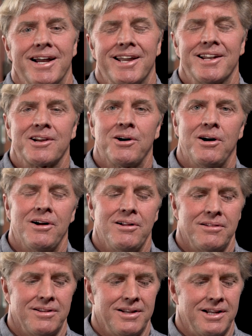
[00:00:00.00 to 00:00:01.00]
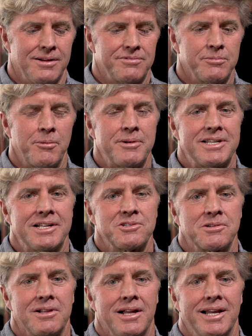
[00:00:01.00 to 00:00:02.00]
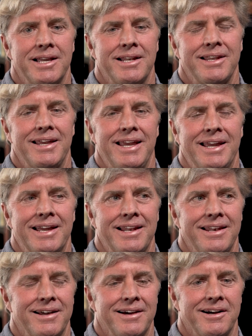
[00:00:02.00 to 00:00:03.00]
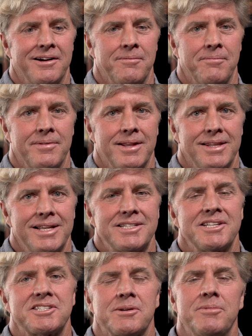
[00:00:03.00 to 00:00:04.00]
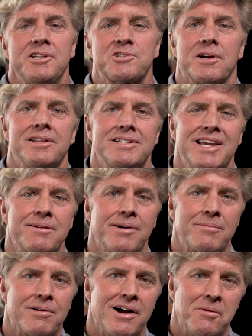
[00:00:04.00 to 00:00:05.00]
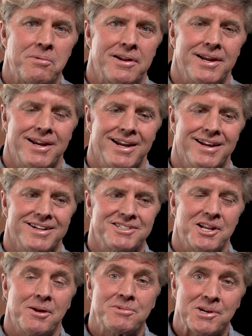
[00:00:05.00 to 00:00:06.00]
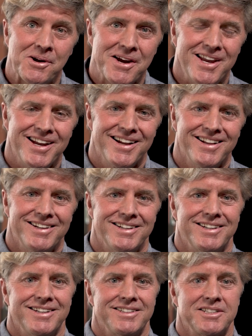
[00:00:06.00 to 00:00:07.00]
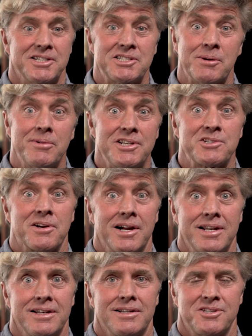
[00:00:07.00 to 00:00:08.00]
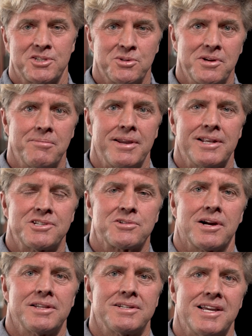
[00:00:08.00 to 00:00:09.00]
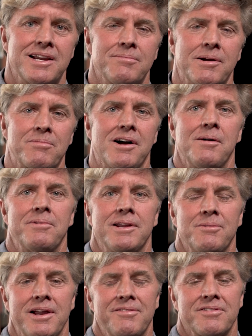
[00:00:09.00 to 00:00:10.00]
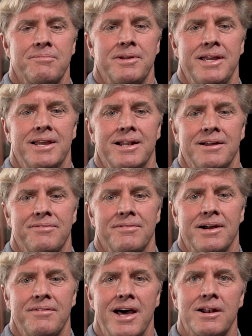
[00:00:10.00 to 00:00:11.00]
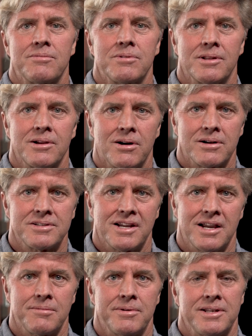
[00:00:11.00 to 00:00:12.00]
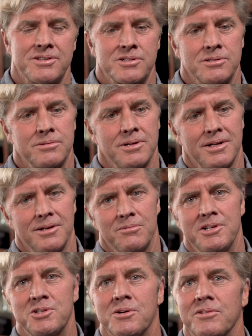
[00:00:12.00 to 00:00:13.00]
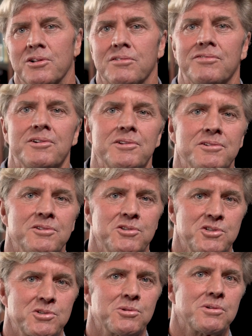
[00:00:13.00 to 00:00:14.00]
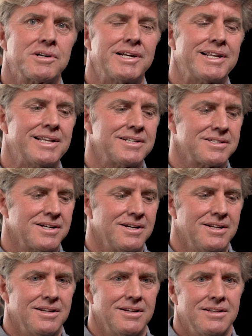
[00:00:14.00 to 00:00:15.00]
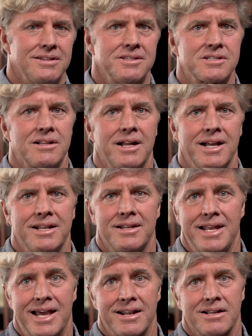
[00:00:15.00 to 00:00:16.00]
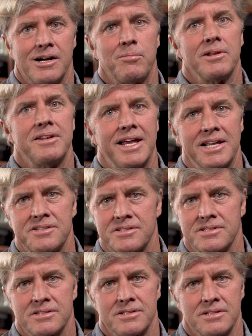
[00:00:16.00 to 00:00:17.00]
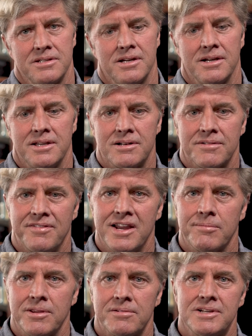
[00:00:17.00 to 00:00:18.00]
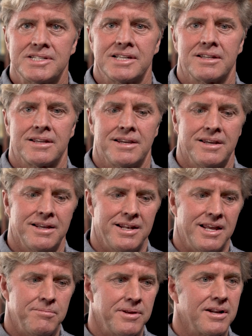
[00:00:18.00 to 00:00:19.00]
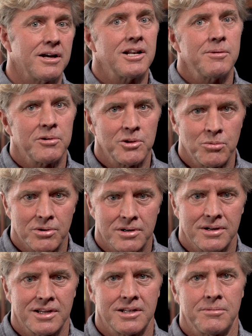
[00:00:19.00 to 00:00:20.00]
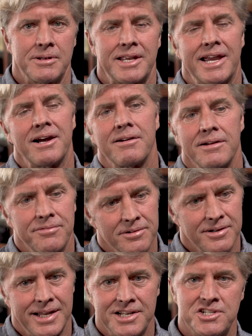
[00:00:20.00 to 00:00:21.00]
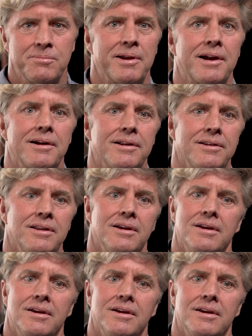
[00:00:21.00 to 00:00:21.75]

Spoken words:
I get a call from a potential client, and they said somebody's trying to take my property. And I said, I'm sorry? She said somebody's is suing me and is trying to take my property away from me, and I've had a really hard time. And so we dove a little further into the story, and this client had had a couple of deaths in her family recently and had been unable to work and had been caring for an aging parent.